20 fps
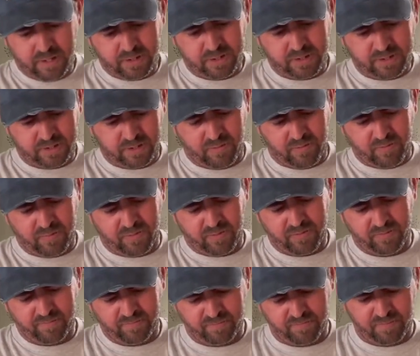So I'm gonna
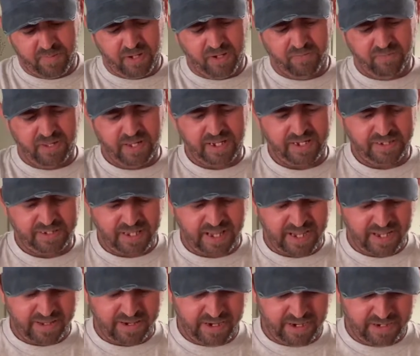move these
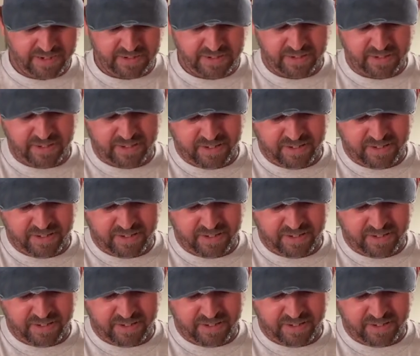down here to